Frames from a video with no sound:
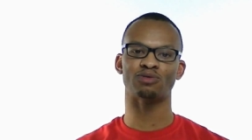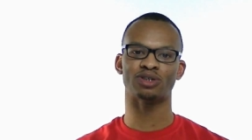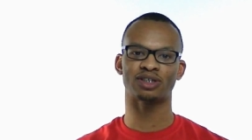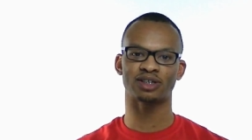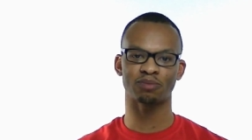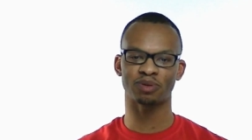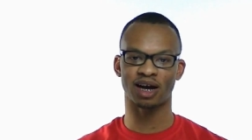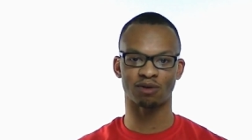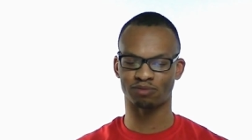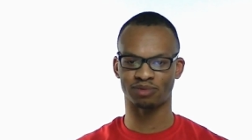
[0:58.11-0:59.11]
It was something
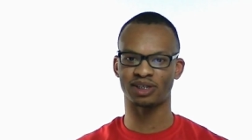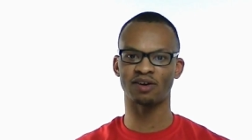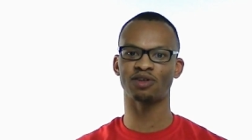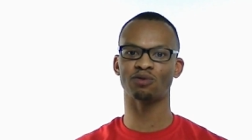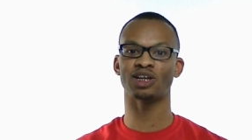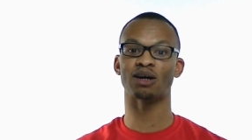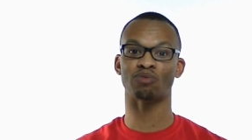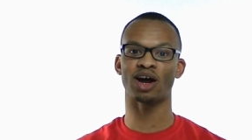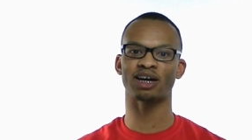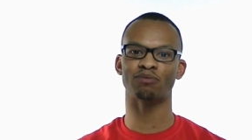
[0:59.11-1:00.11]
I definitely would not
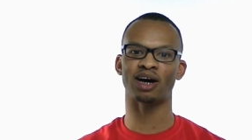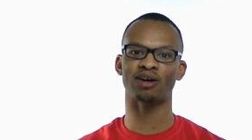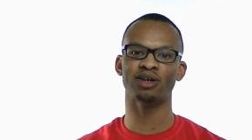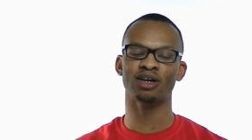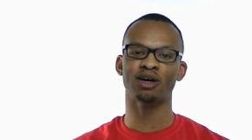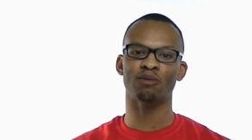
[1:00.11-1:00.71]
brag about.